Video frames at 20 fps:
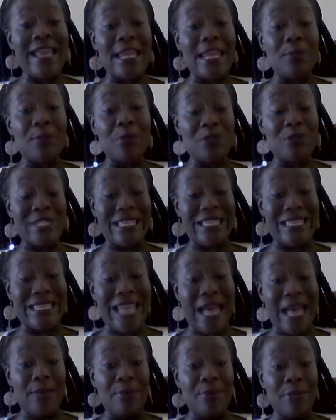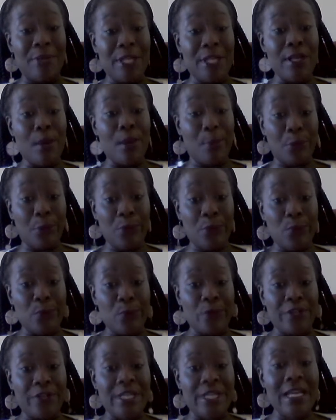able to yet be
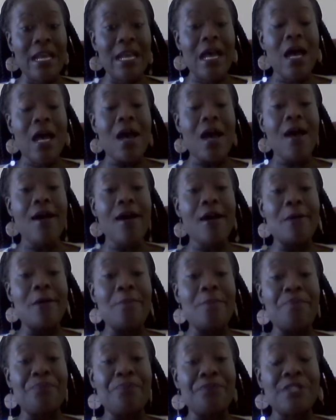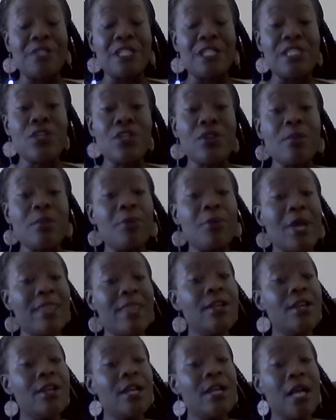approved. So the
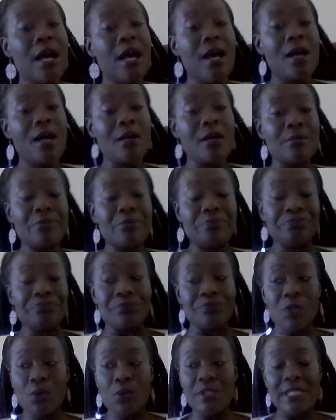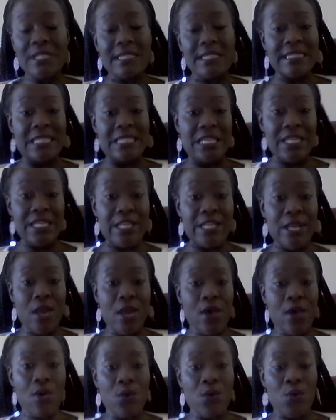brother who is the
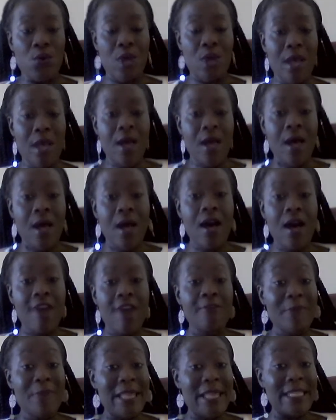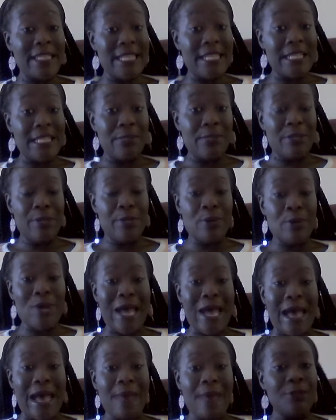CEO of Melanated People
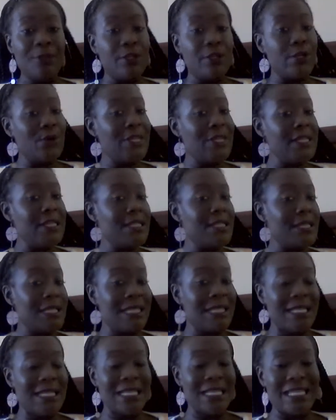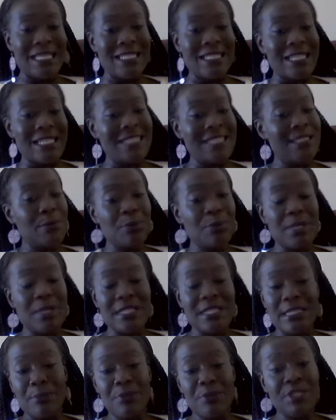app, it's
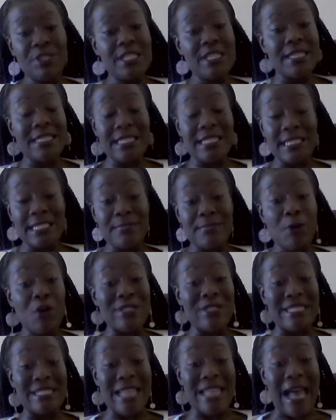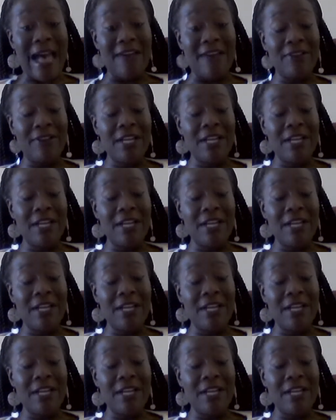a small staff,